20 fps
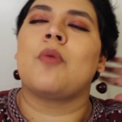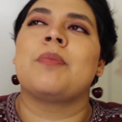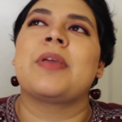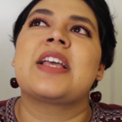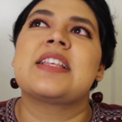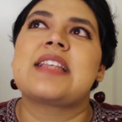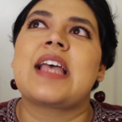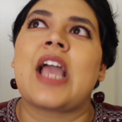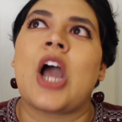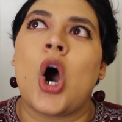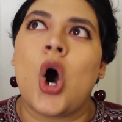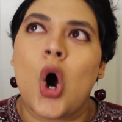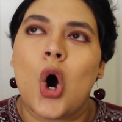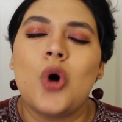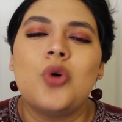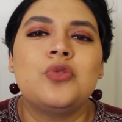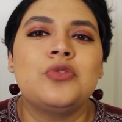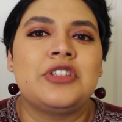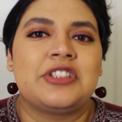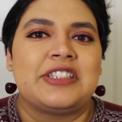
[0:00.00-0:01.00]
Because I
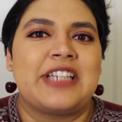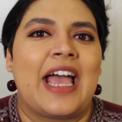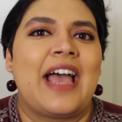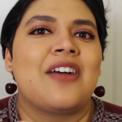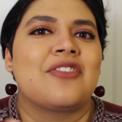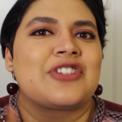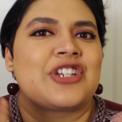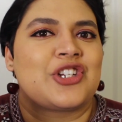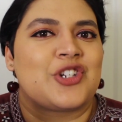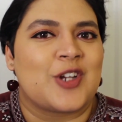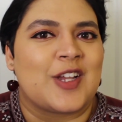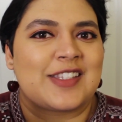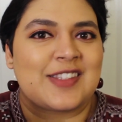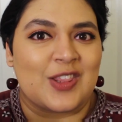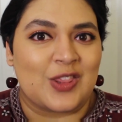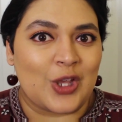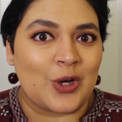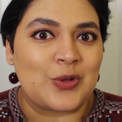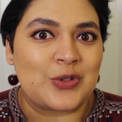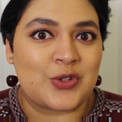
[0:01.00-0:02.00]
honed down to
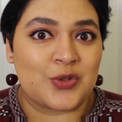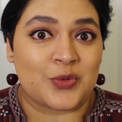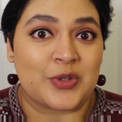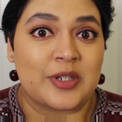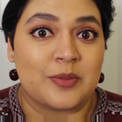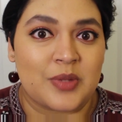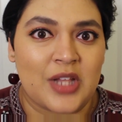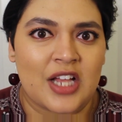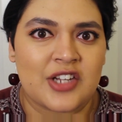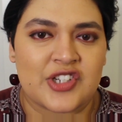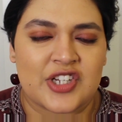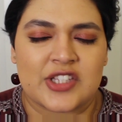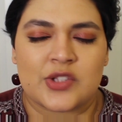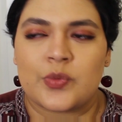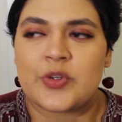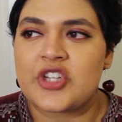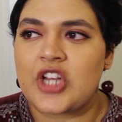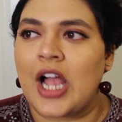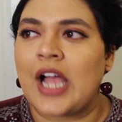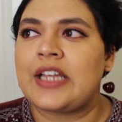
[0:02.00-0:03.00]
just those three blushes,
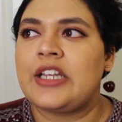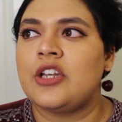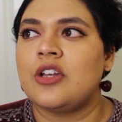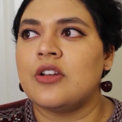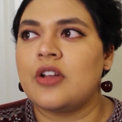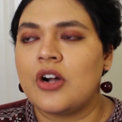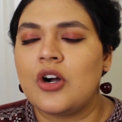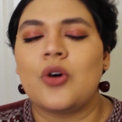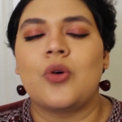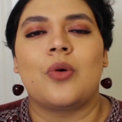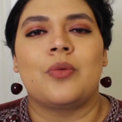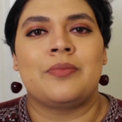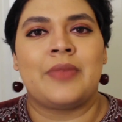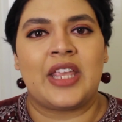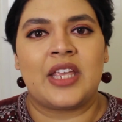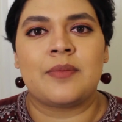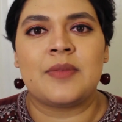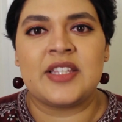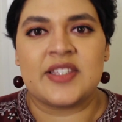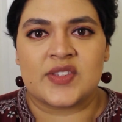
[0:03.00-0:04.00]
which I know
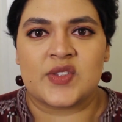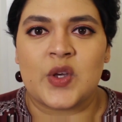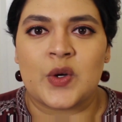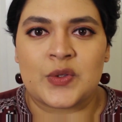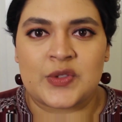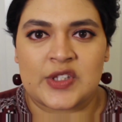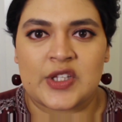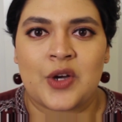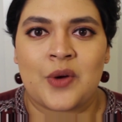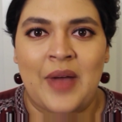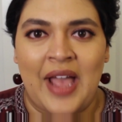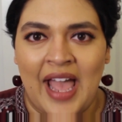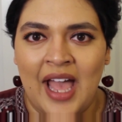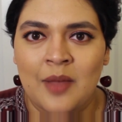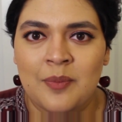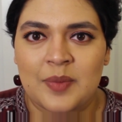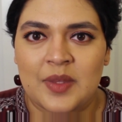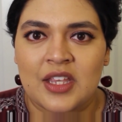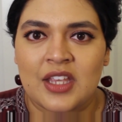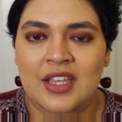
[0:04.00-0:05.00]
make me so, so
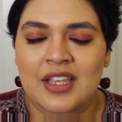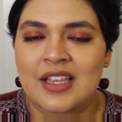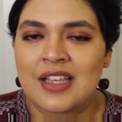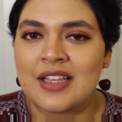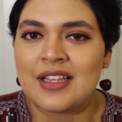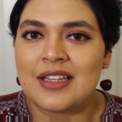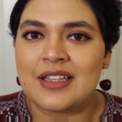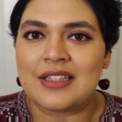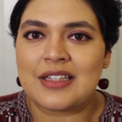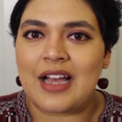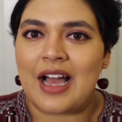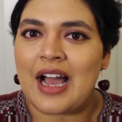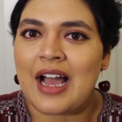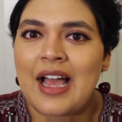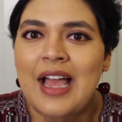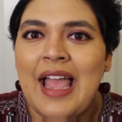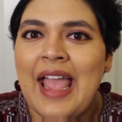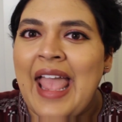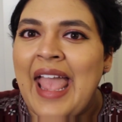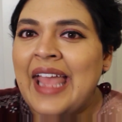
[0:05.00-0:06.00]
happy.
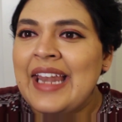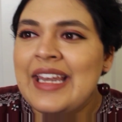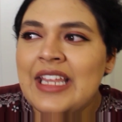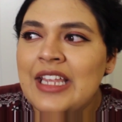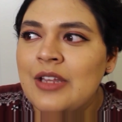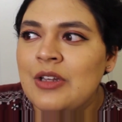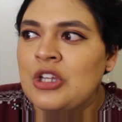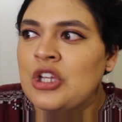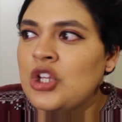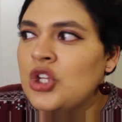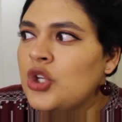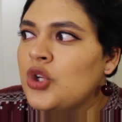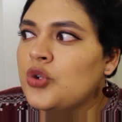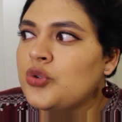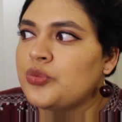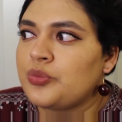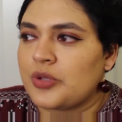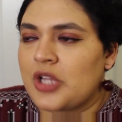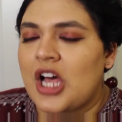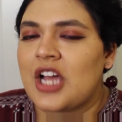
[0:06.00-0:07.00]
Any
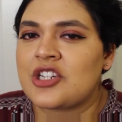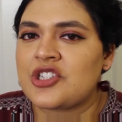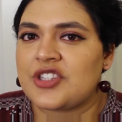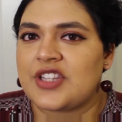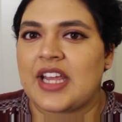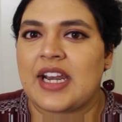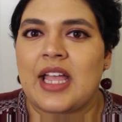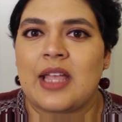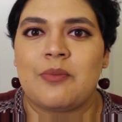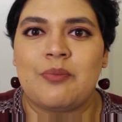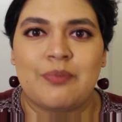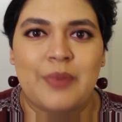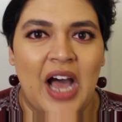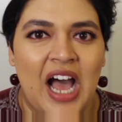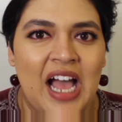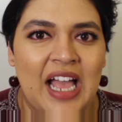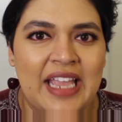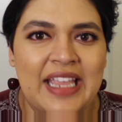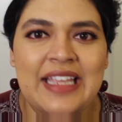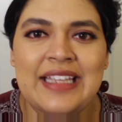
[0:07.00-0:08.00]
new blush that I
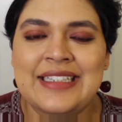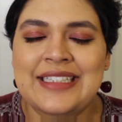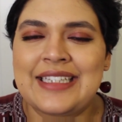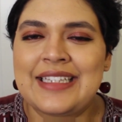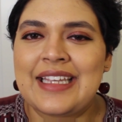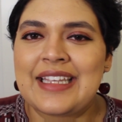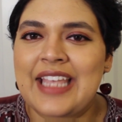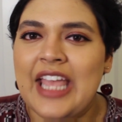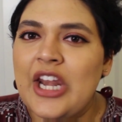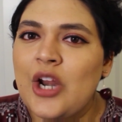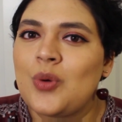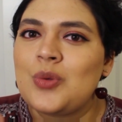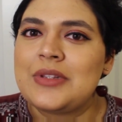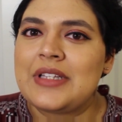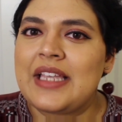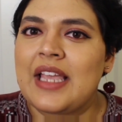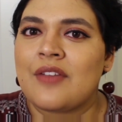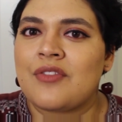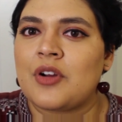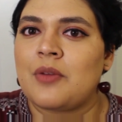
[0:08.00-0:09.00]
buy can
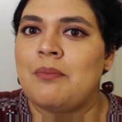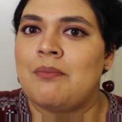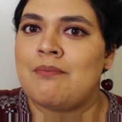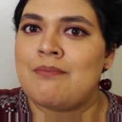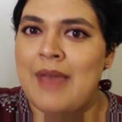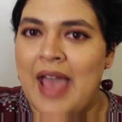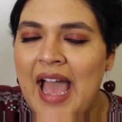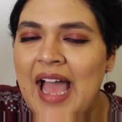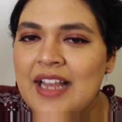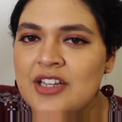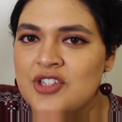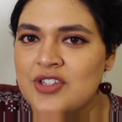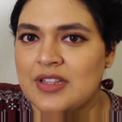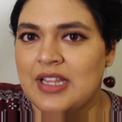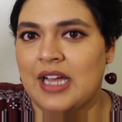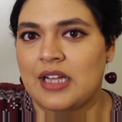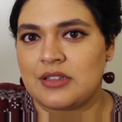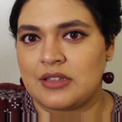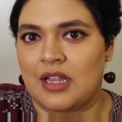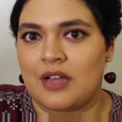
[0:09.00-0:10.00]
only ever match
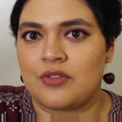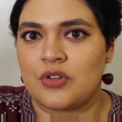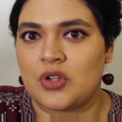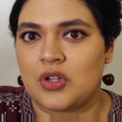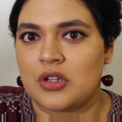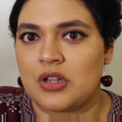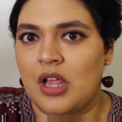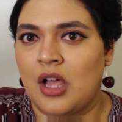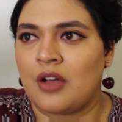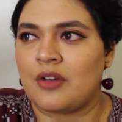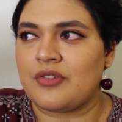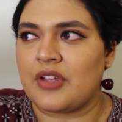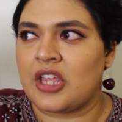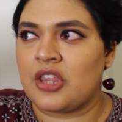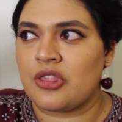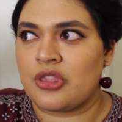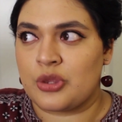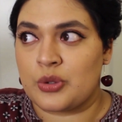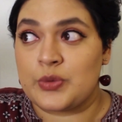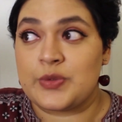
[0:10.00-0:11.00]
that level of
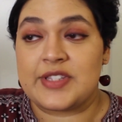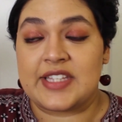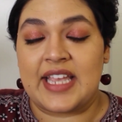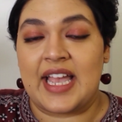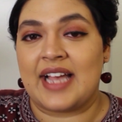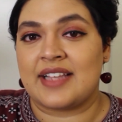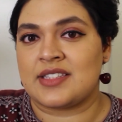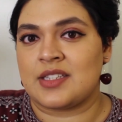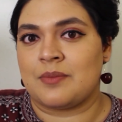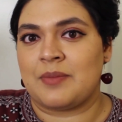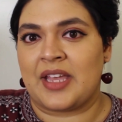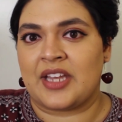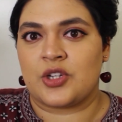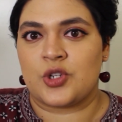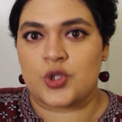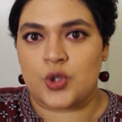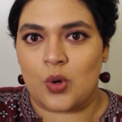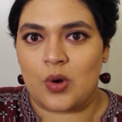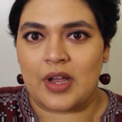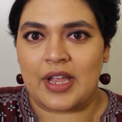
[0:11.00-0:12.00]
enthusiasm and
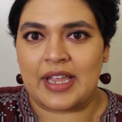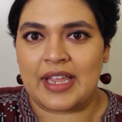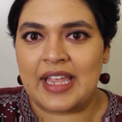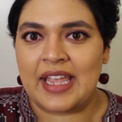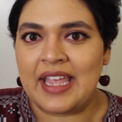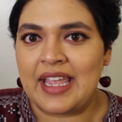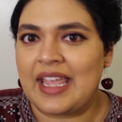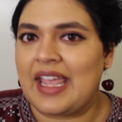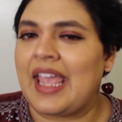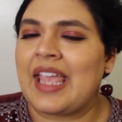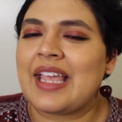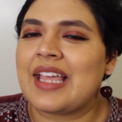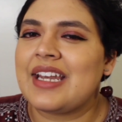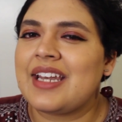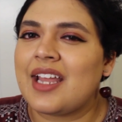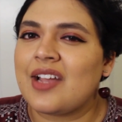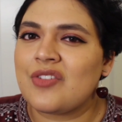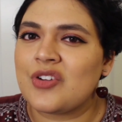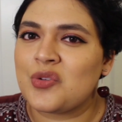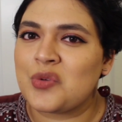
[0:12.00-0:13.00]
joy. It can
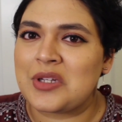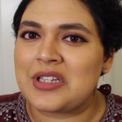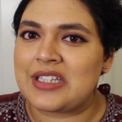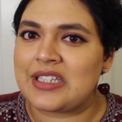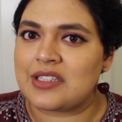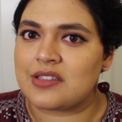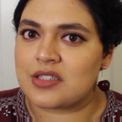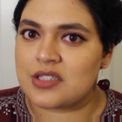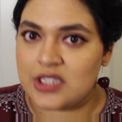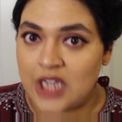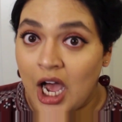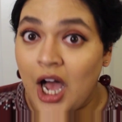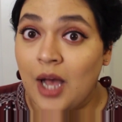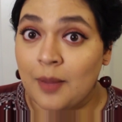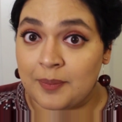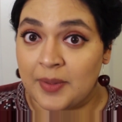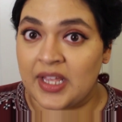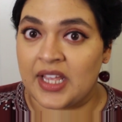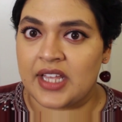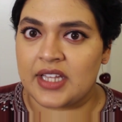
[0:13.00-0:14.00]
never really
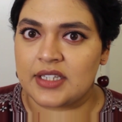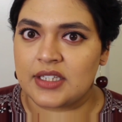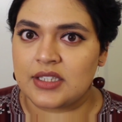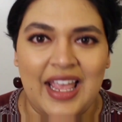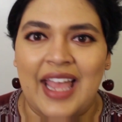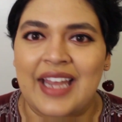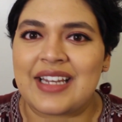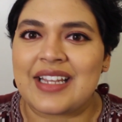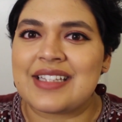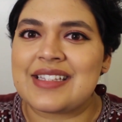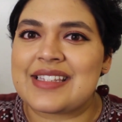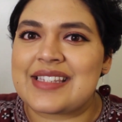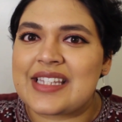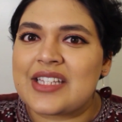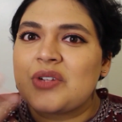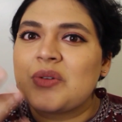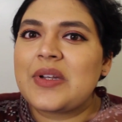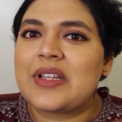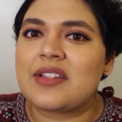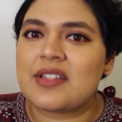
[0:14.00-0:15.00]
top it. And
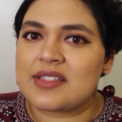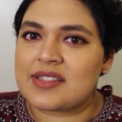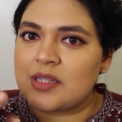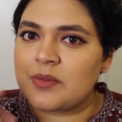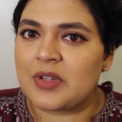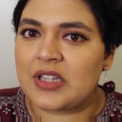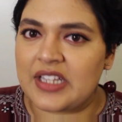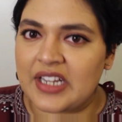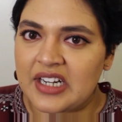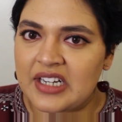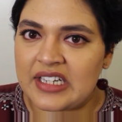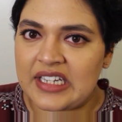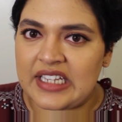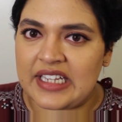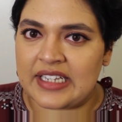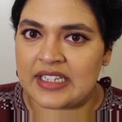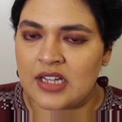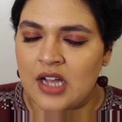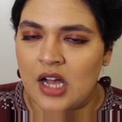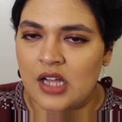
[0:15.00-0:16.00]
considering the
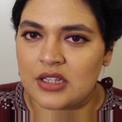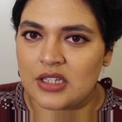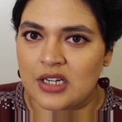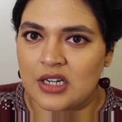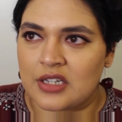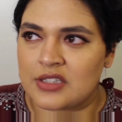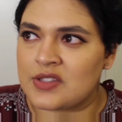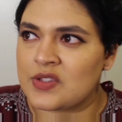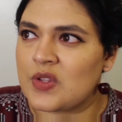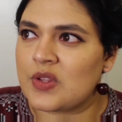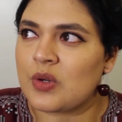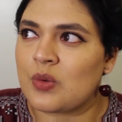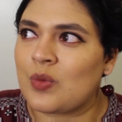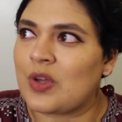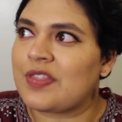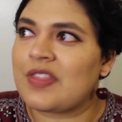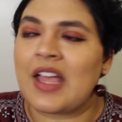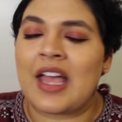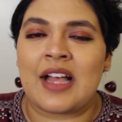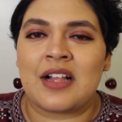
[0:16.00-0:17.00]
similarity in color, so then
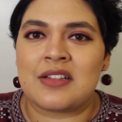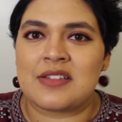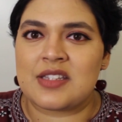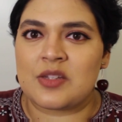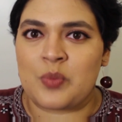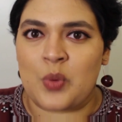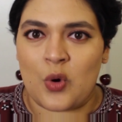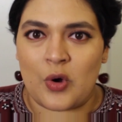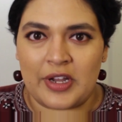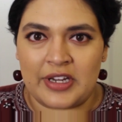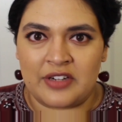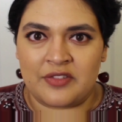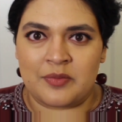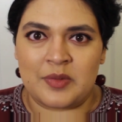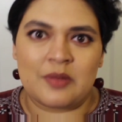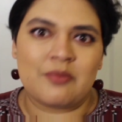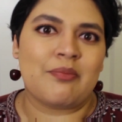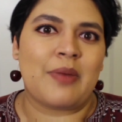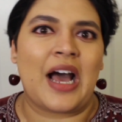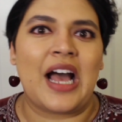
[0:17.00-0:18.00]
what the hell is the point of
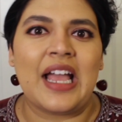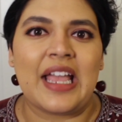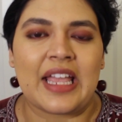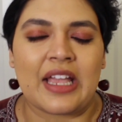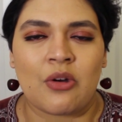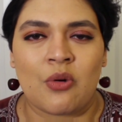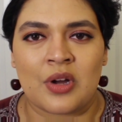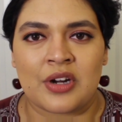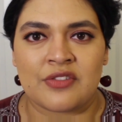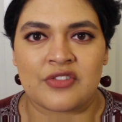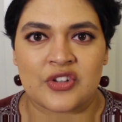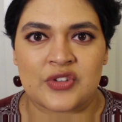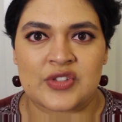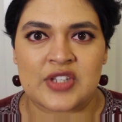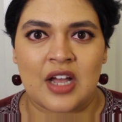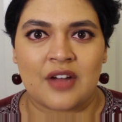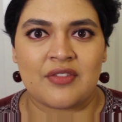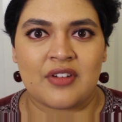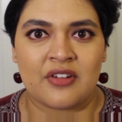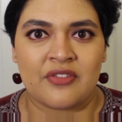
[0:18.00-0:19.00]
me buying one of those
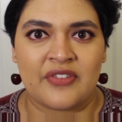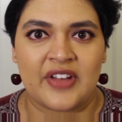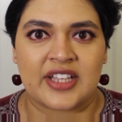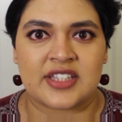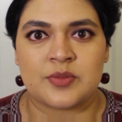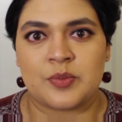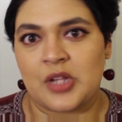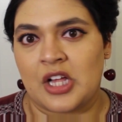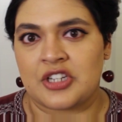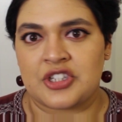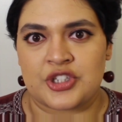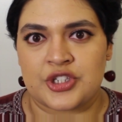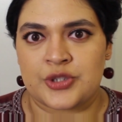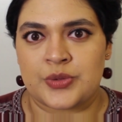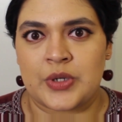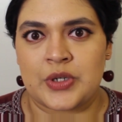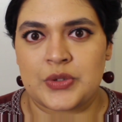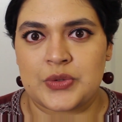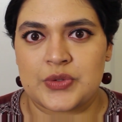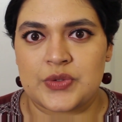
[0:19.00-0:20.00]
Coverfx blush
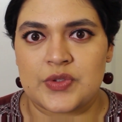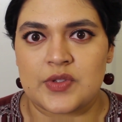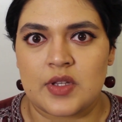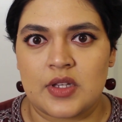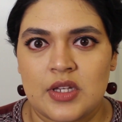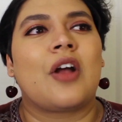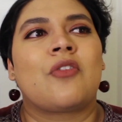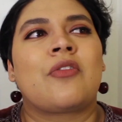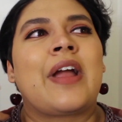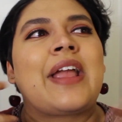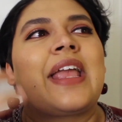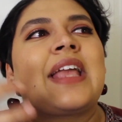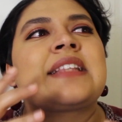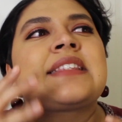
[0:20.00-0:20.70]
duos? Right?